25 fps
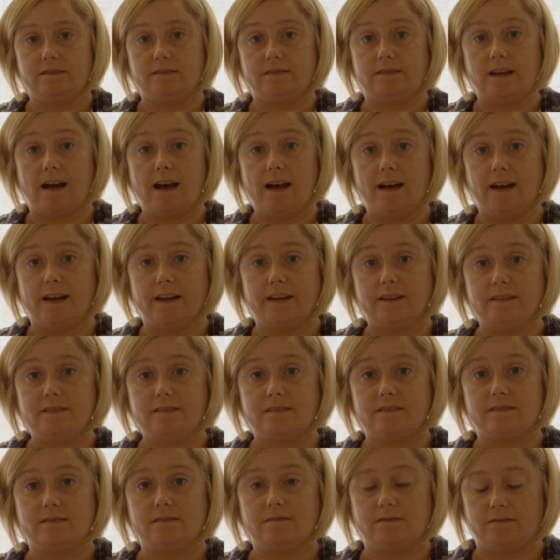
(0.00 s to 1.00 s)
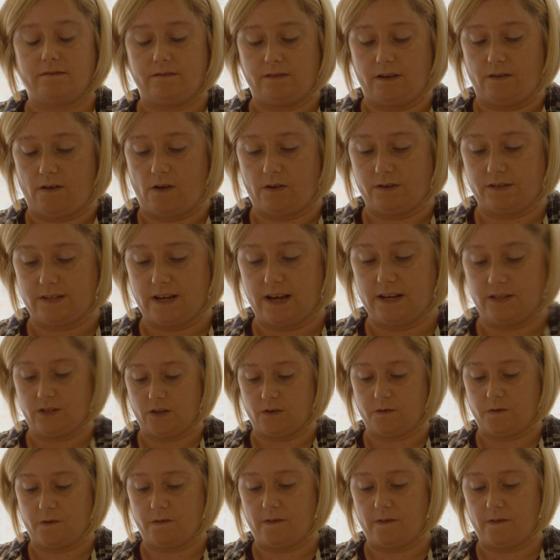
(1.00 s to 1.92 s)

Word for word: dies, it dies off